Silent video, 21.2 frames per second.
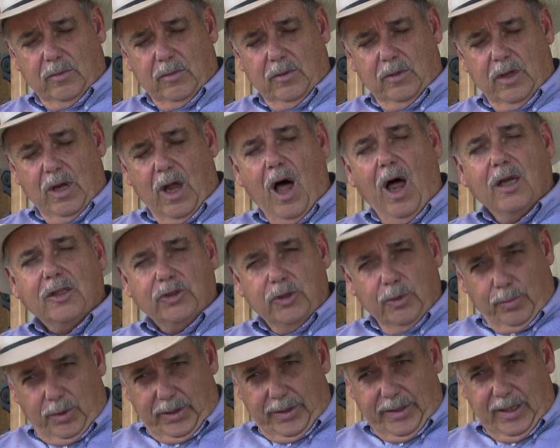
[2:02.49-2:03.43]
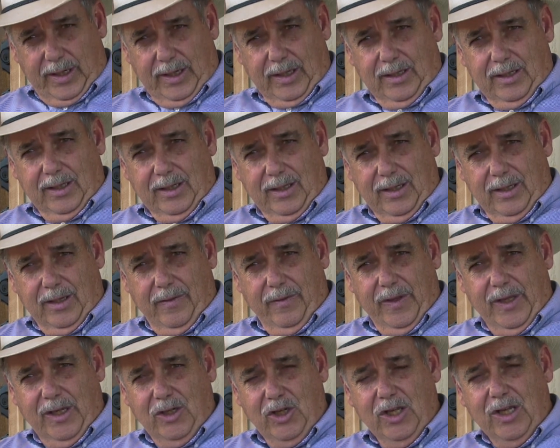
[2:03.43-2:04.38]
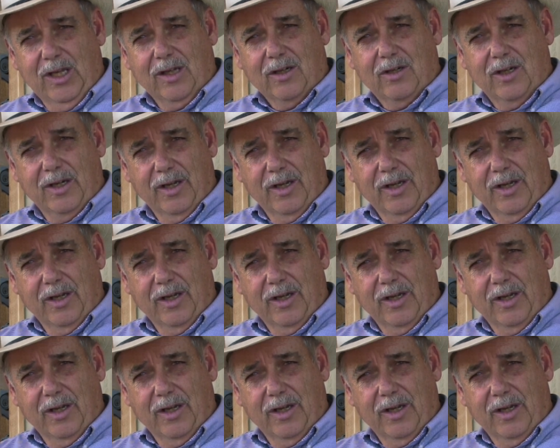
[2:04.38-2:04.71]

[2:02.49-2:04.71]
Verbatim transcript: knowledgeable in it, then you get to